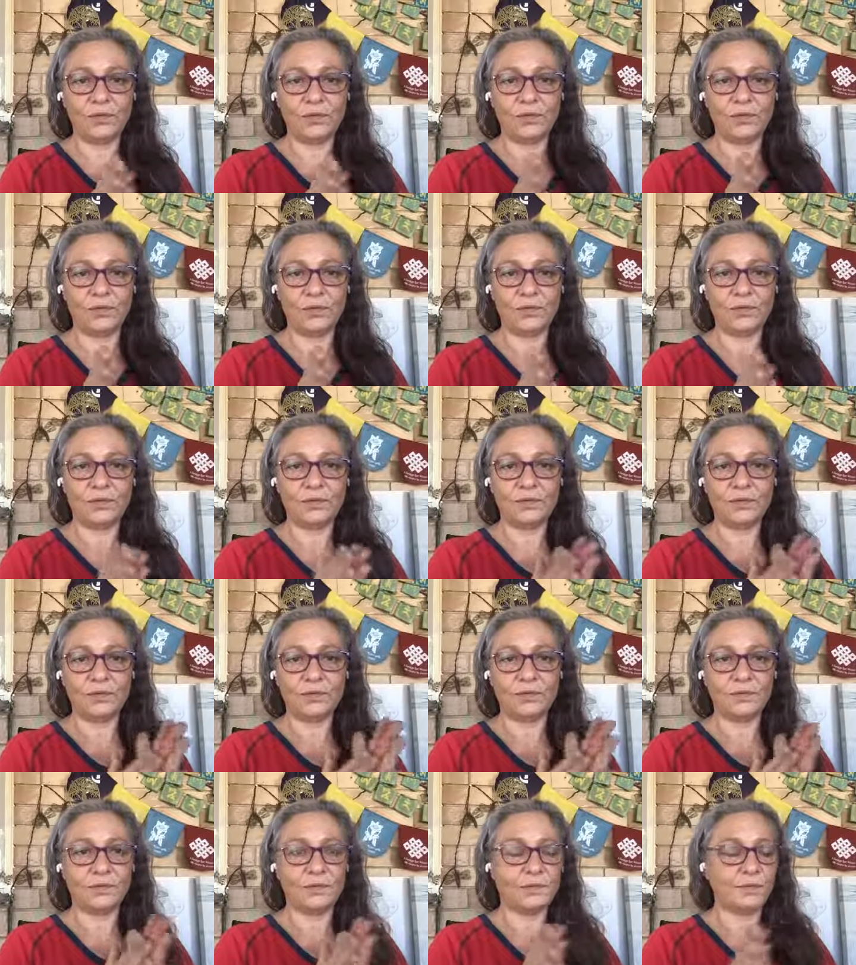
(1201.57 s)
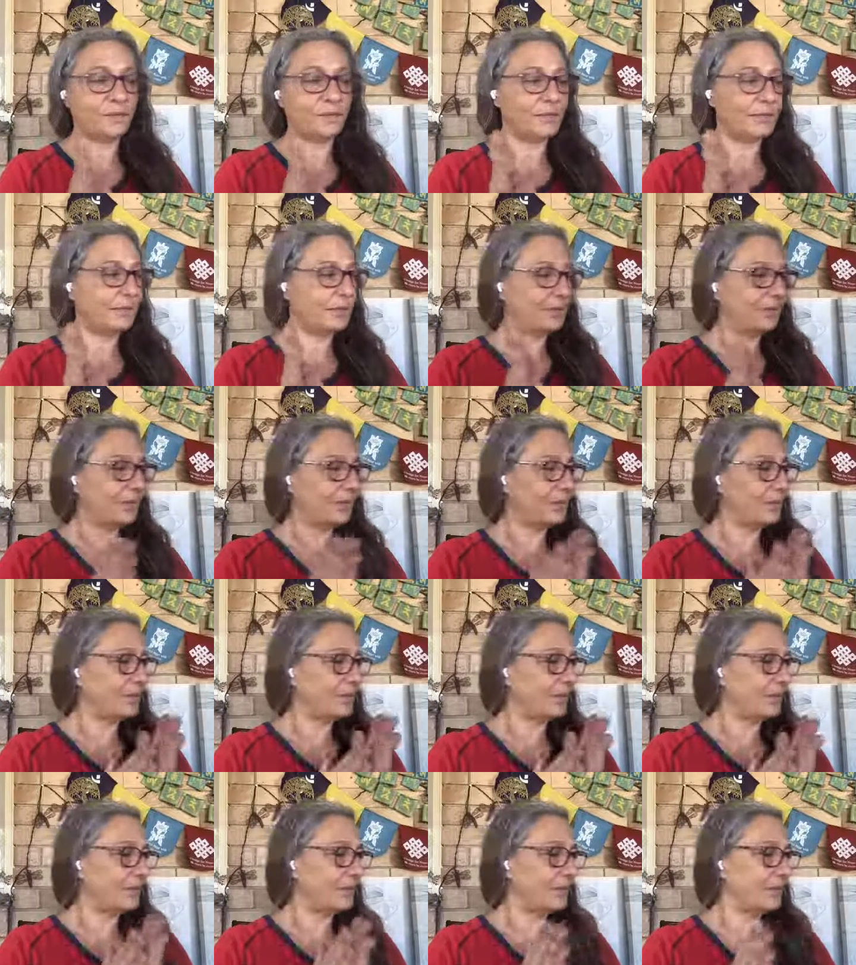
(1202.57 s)

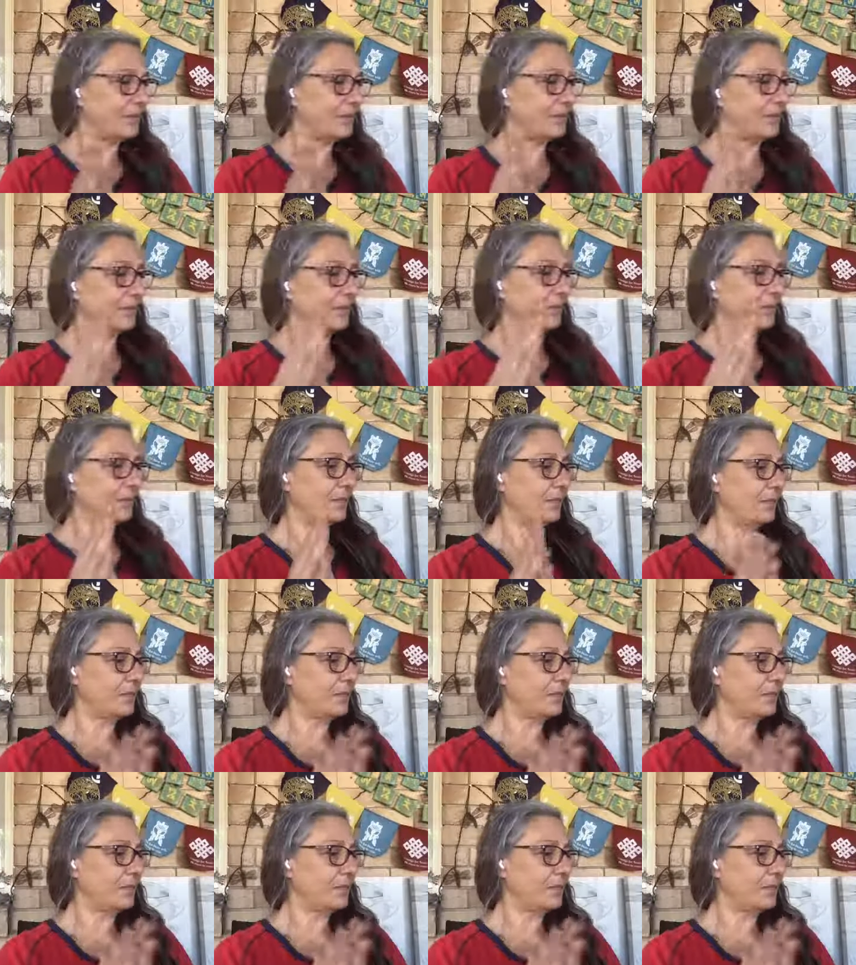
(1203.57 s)
No one is speaking in this clip.